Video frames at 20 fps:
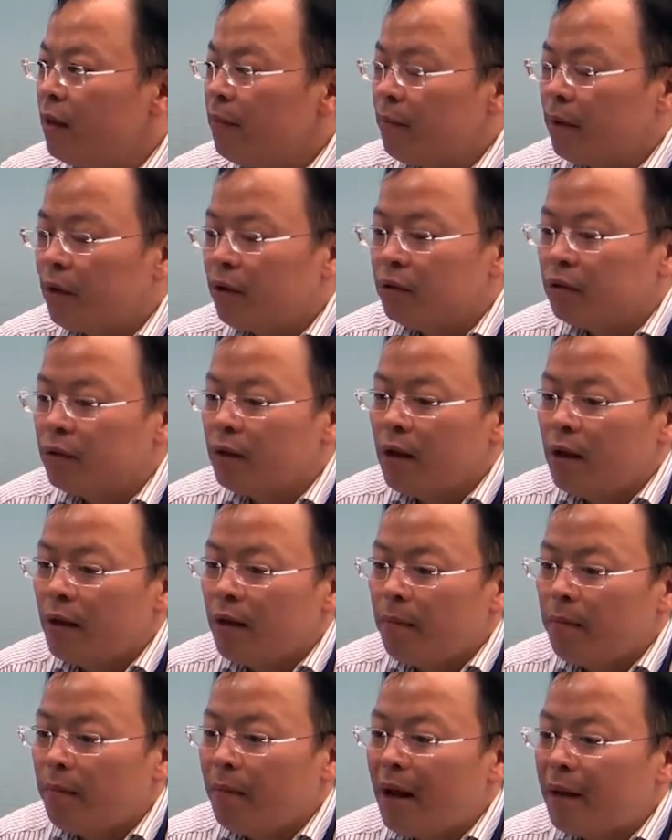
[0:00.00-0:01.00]
because
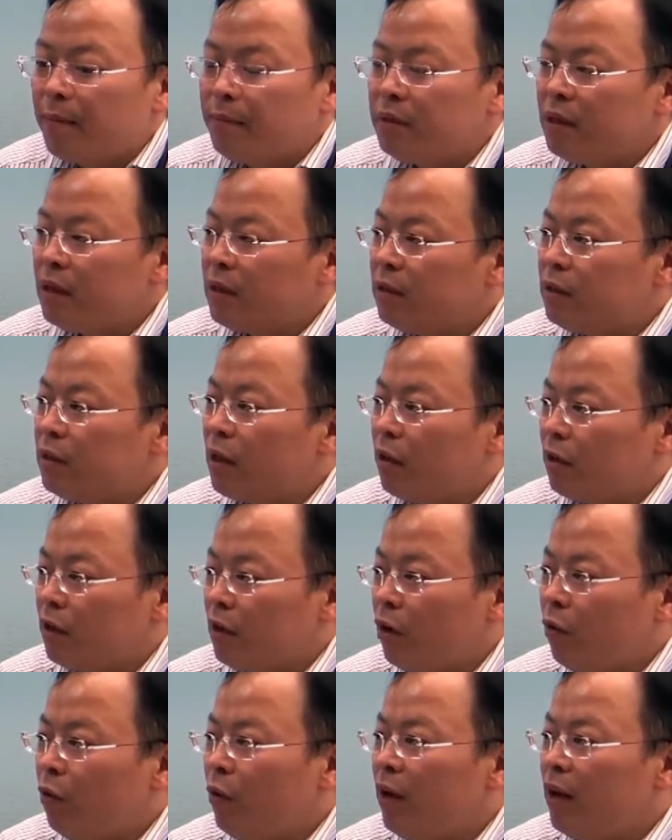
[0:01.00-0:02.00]
MEMS is not
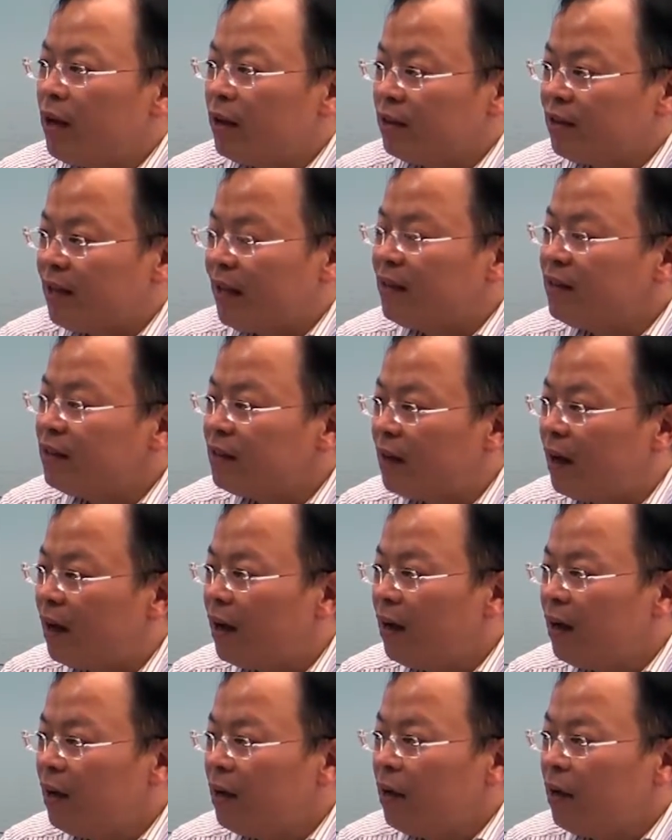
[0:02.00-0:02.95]
only a sensor,